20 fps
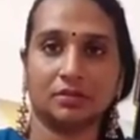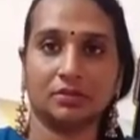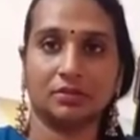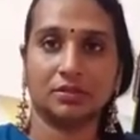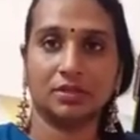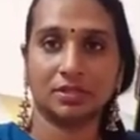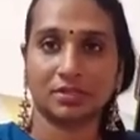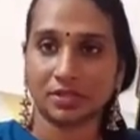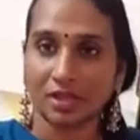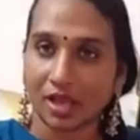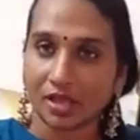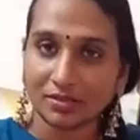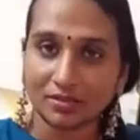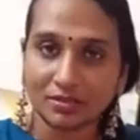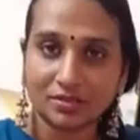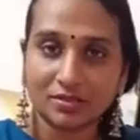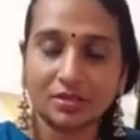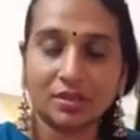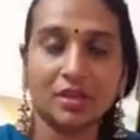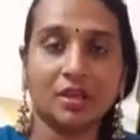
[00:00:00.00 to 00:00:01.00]

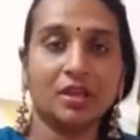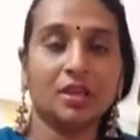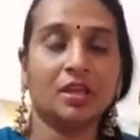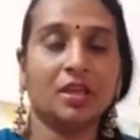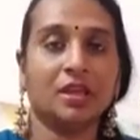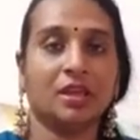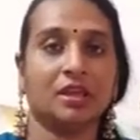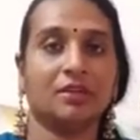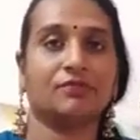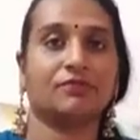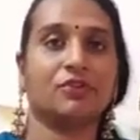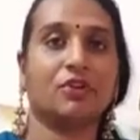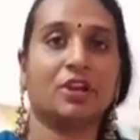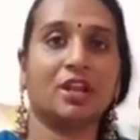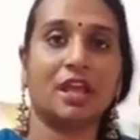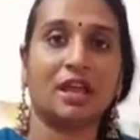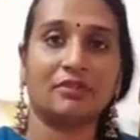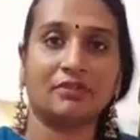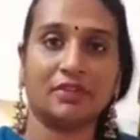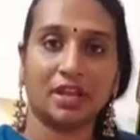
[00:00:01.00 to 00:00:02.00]
discussed. If you all
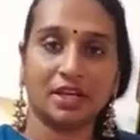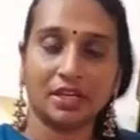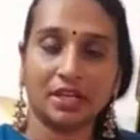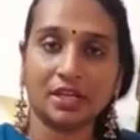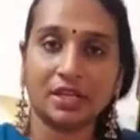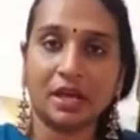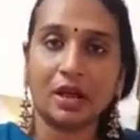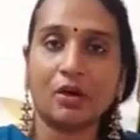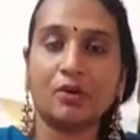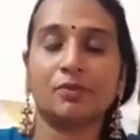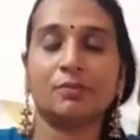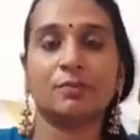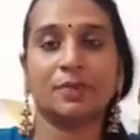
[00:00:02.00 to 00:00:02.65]
have any doubt,